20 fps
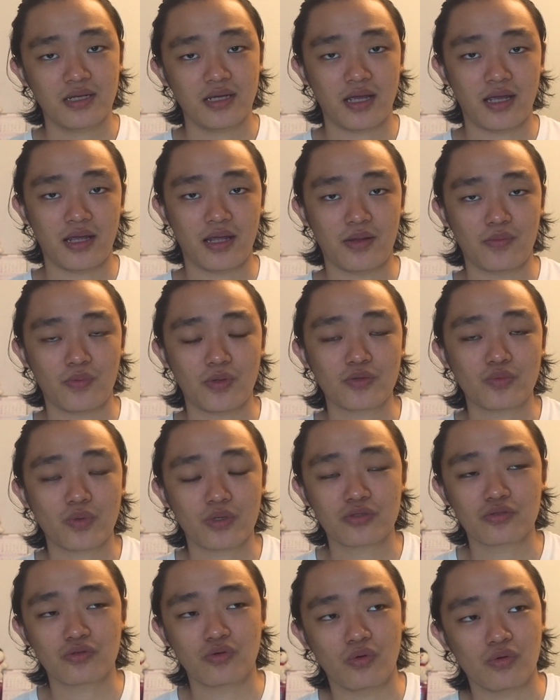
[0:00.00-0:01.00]
And when you
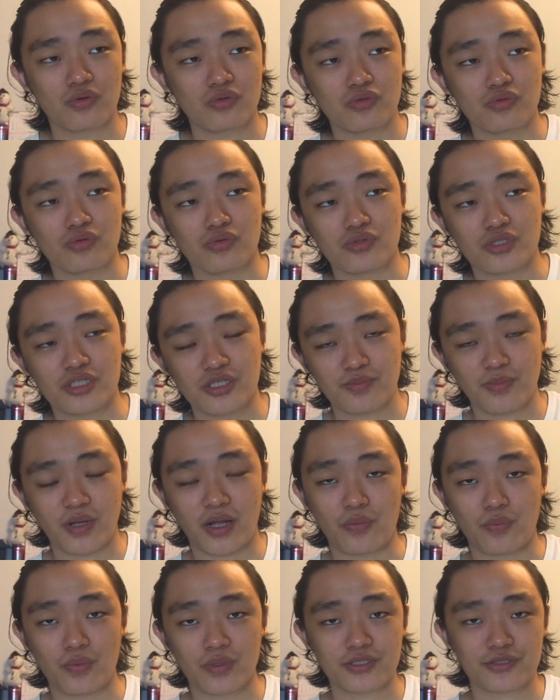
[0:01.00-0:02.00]
want to go to Chiang
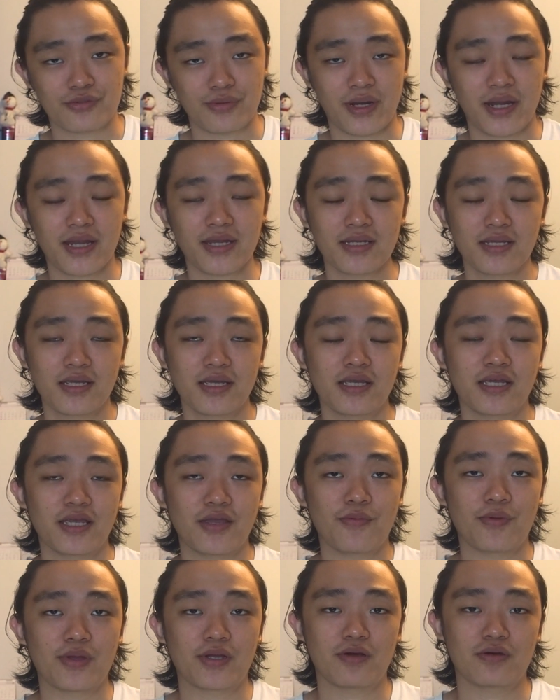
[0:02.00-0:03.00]
Mai with train,
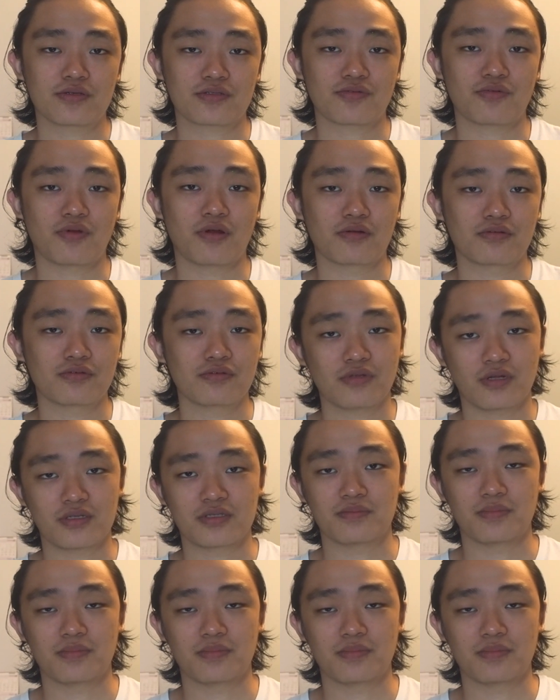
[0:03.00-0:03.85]
it will cost around 2000